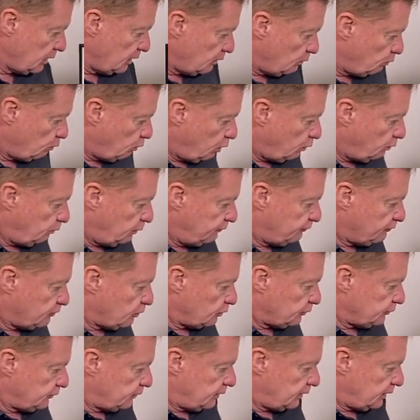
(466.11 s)
What we've
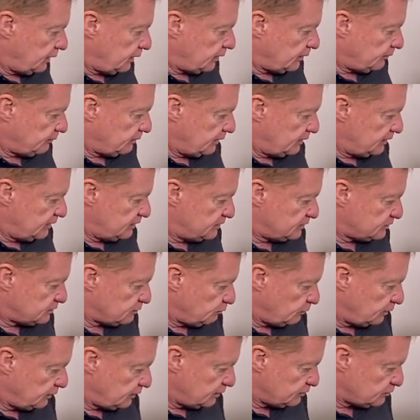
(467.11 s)
got there is,
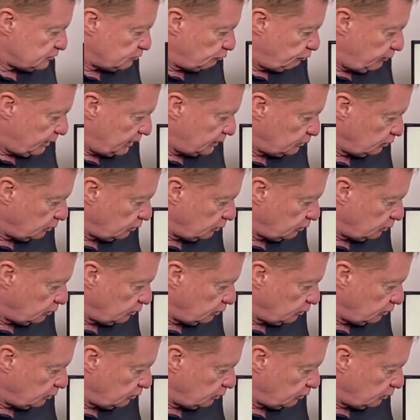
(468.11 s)
there's a red